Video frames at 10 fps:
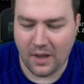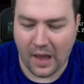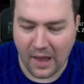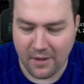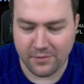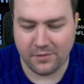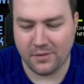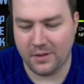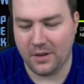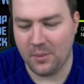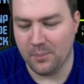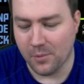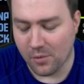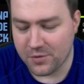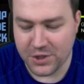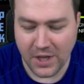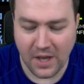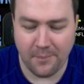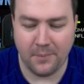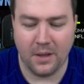have both
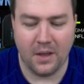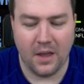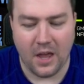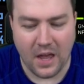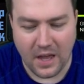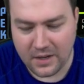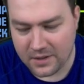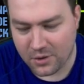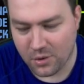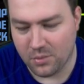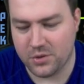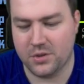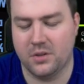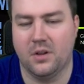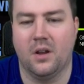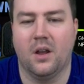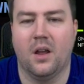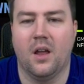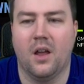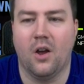GM and head coach
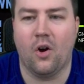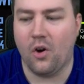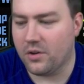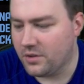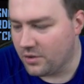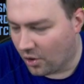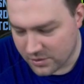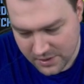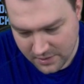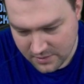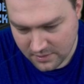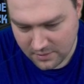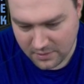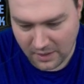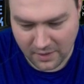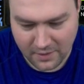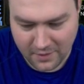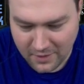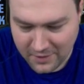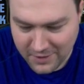on the hot seat. Like,
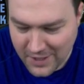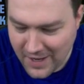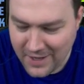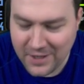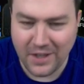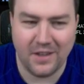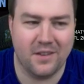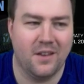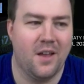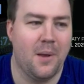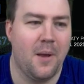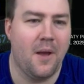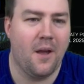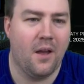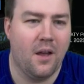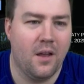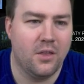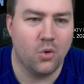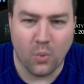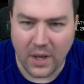they need
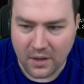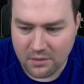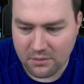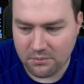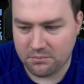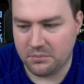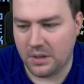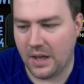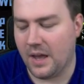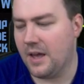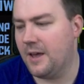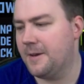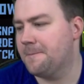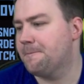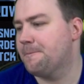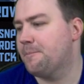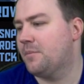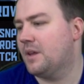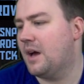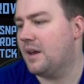to win. And
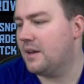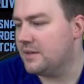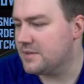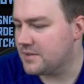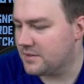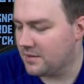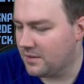unless